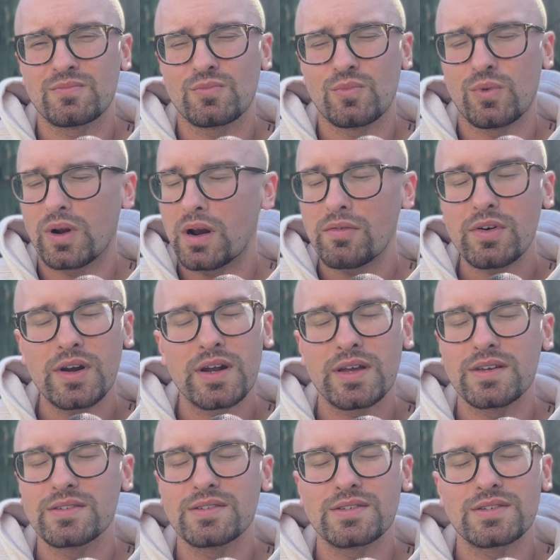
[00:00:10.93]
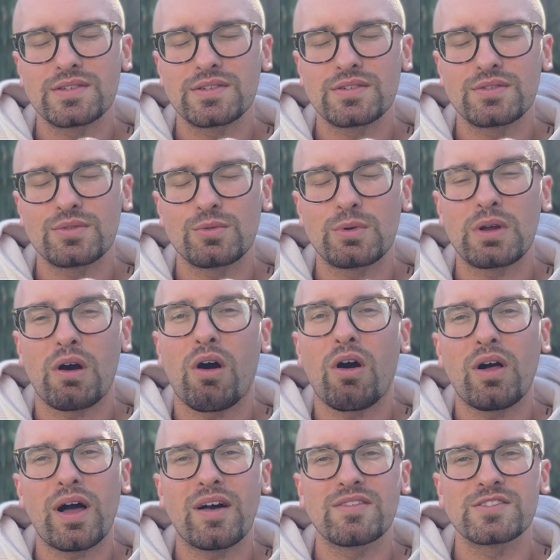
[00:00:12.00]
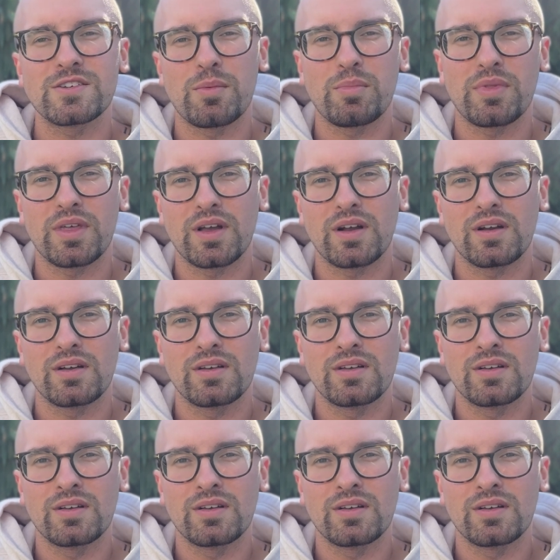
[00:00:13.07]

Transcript: Whatever it is, we all have something